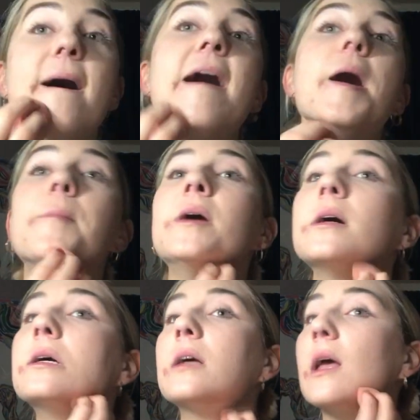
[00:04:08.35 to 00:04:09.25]

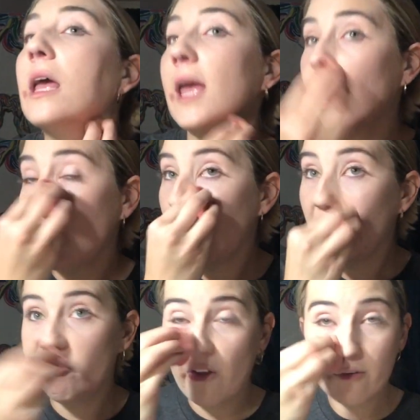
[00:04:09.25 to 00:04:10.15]
A
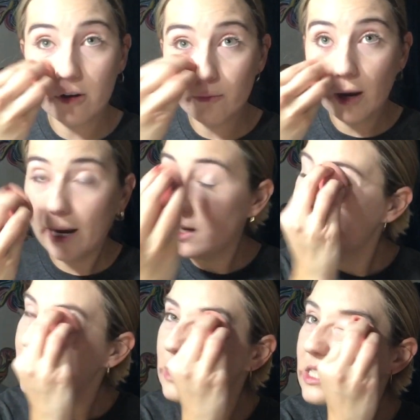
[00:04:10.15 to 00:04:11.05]
favorite of mine
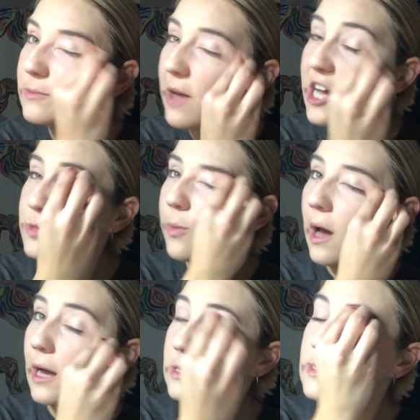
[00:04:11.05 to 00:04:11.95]
is the
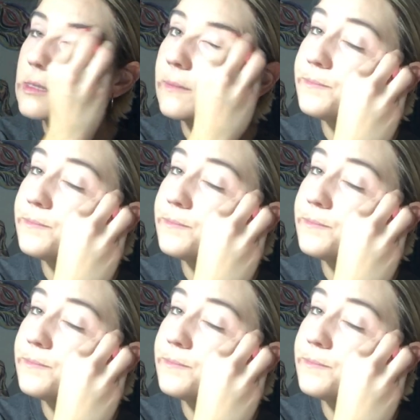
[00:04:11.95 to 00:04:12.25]
Smashbox